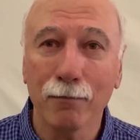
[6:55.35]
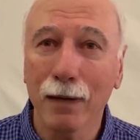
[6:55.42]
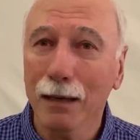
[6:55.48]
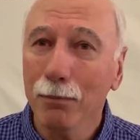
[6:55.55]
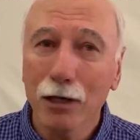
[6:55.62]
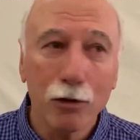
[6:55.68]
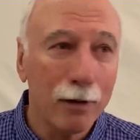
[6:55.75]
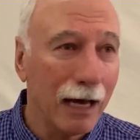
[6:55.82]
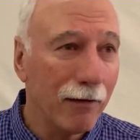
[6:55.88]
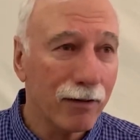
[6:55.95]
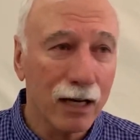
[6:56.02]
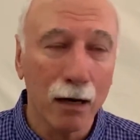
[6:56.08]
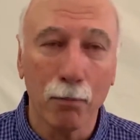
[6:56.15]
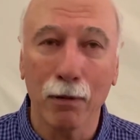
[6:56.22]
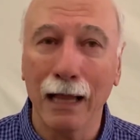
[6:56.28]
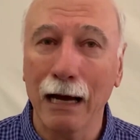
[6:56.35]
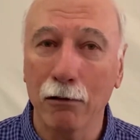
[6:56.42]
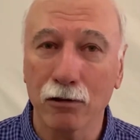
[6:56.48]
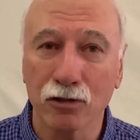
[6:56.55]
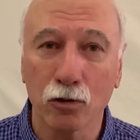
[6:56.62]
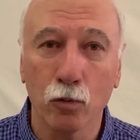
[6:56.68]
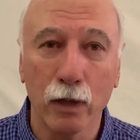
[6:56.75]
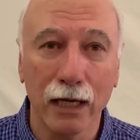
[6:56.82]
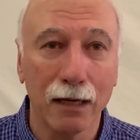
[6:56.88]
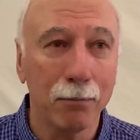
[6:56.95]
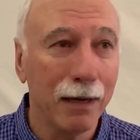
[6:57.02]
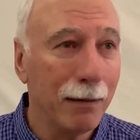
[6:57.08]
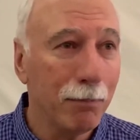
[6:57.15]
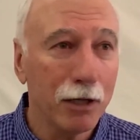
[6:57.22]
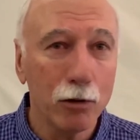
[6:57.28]
Maybe you have a couple hours a week.
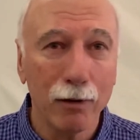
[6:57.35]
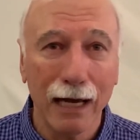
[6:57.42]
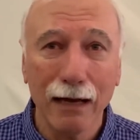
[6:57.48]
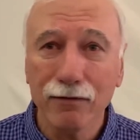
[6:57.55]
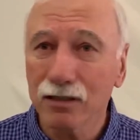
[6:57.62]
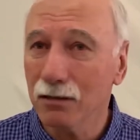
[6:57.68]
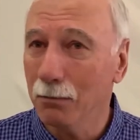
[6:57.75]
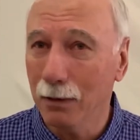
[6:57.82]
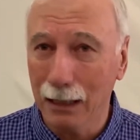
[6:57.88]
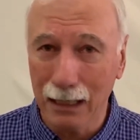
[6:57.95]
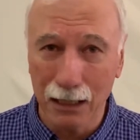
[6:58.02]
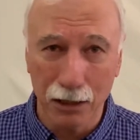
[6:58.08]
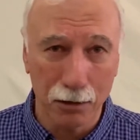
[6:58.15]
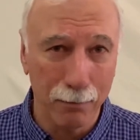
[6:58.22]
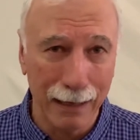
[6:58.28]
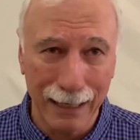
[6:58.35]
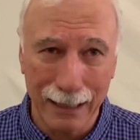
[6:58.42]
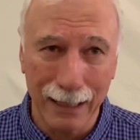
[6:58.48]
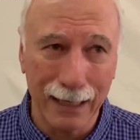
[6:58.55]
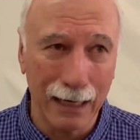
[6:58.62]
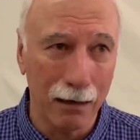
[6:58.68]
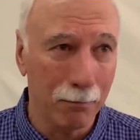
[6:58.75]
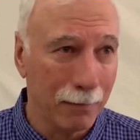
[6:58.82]
Maybe you have some money in your bank account.